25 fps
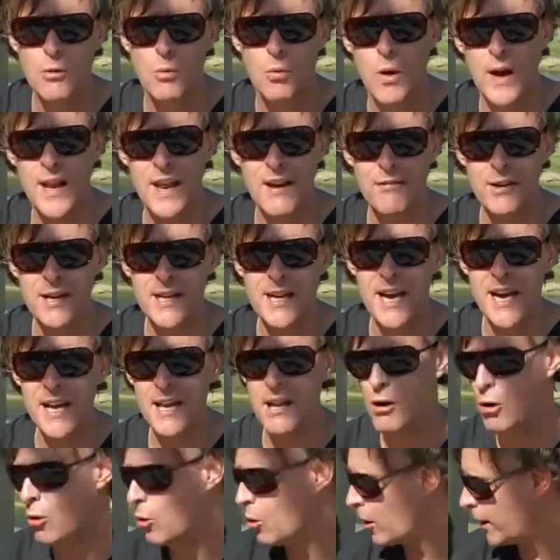whatever
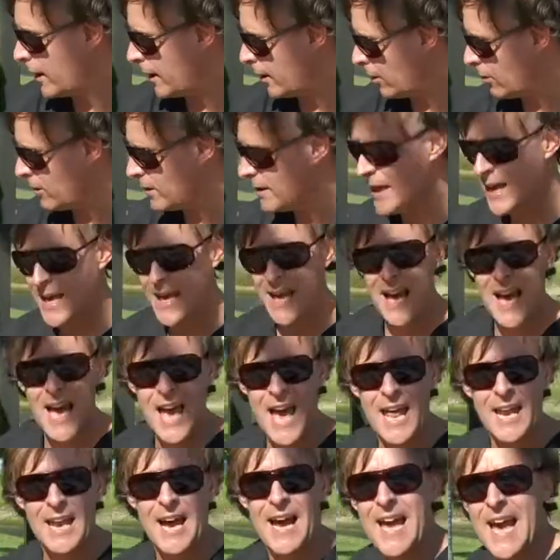kind of oil,
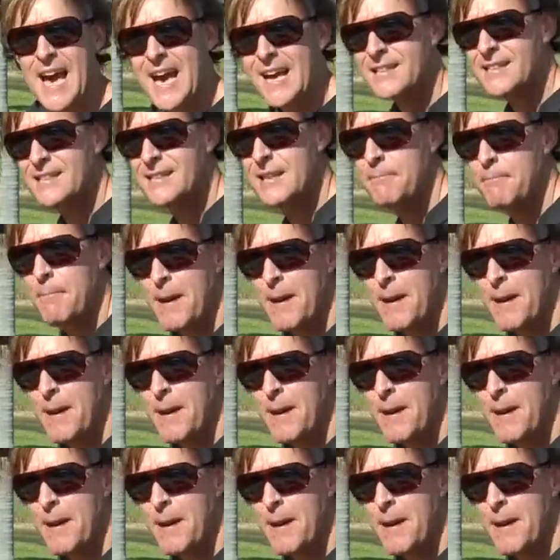and I ask